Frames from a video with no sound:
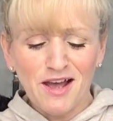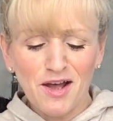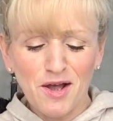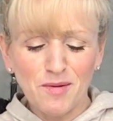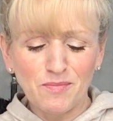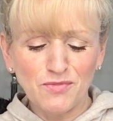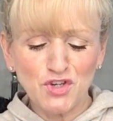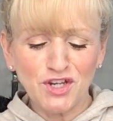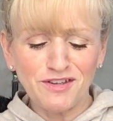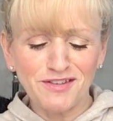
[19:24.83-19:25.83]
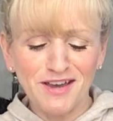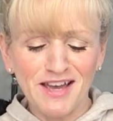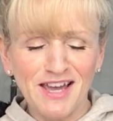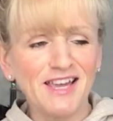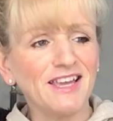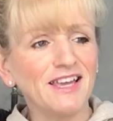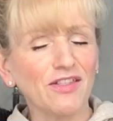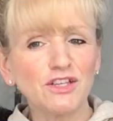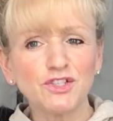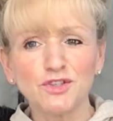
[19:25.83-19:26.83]
I think she's
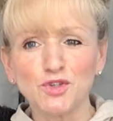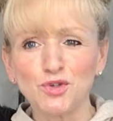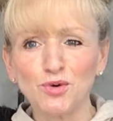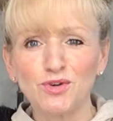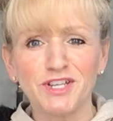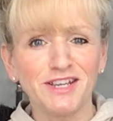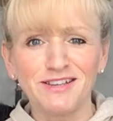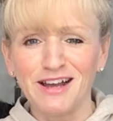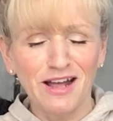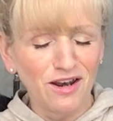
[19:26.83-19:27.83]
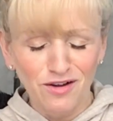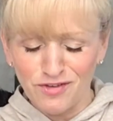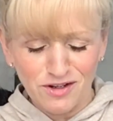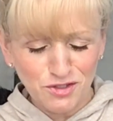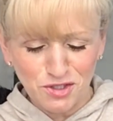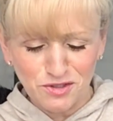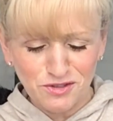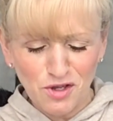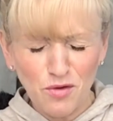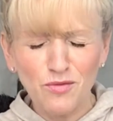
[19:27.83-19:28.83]
a Geordie. Love her. She's
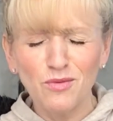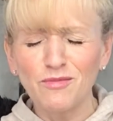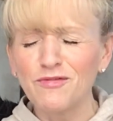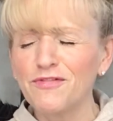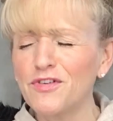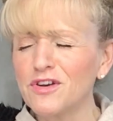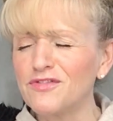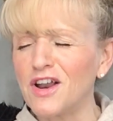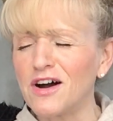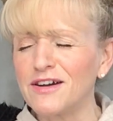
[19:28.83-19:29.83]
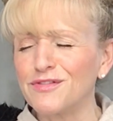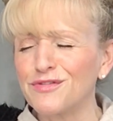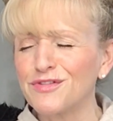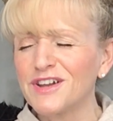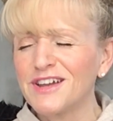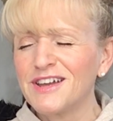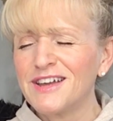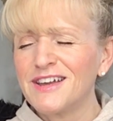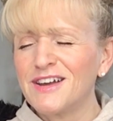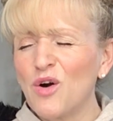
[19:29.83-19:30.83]
so full of life,
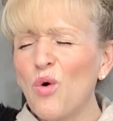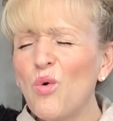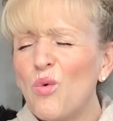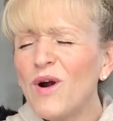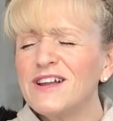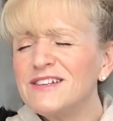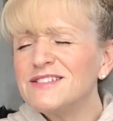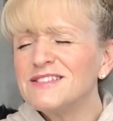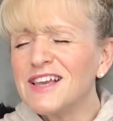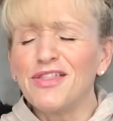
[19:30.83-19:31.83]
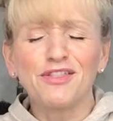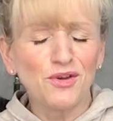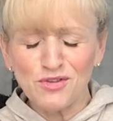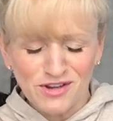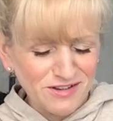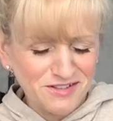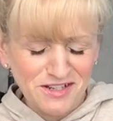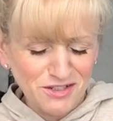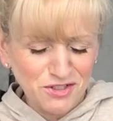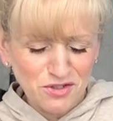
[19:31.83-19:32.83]
always
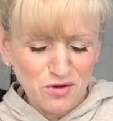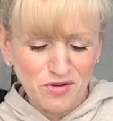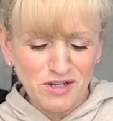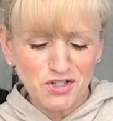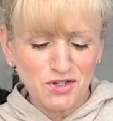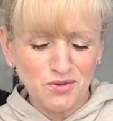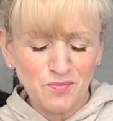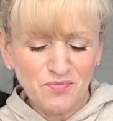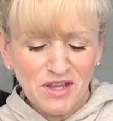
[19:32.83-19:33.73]
enthusiastic. She's got a great channel.